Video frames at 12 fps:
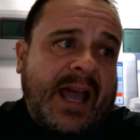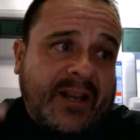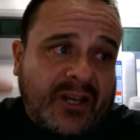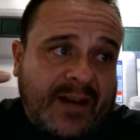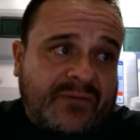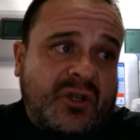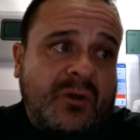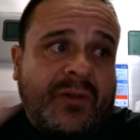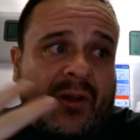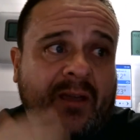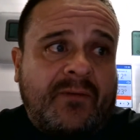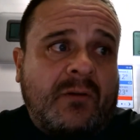And you'll have
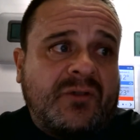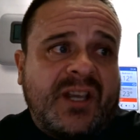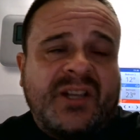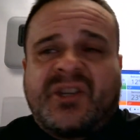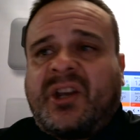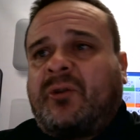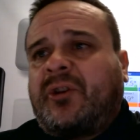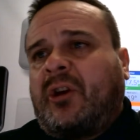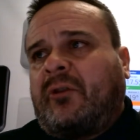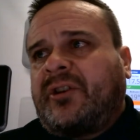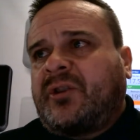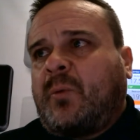230 volts AC on the
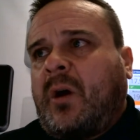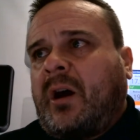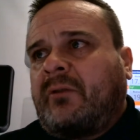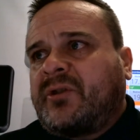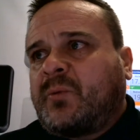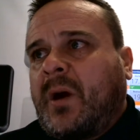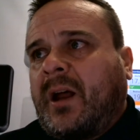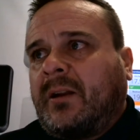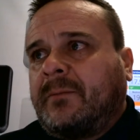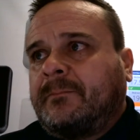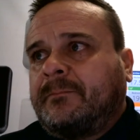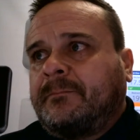orange wire as well.